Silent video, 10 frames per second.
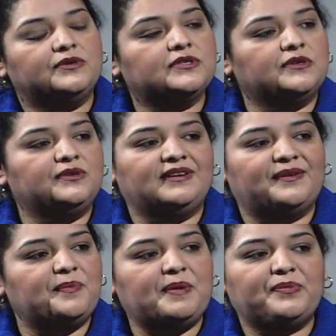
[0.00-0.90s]
So I
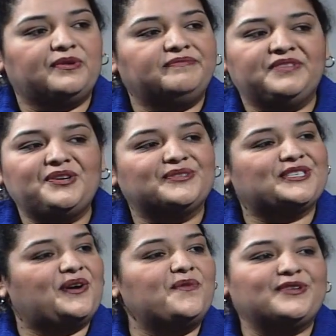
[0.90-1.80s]
remember,
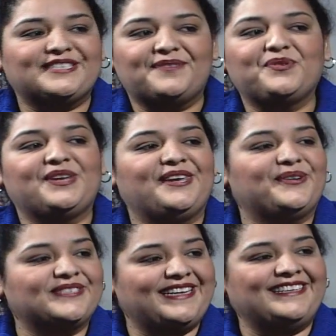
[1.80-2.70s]
over several
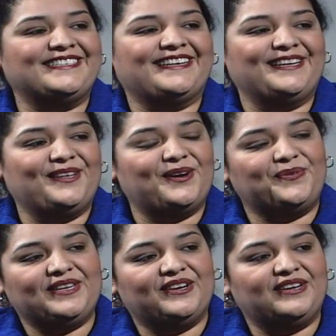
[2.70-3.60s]
years that dialogue
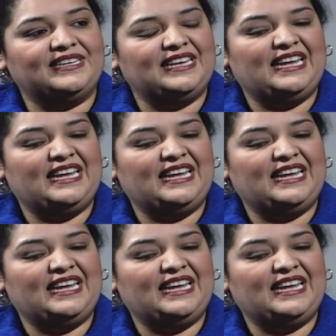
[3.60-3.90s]
went on.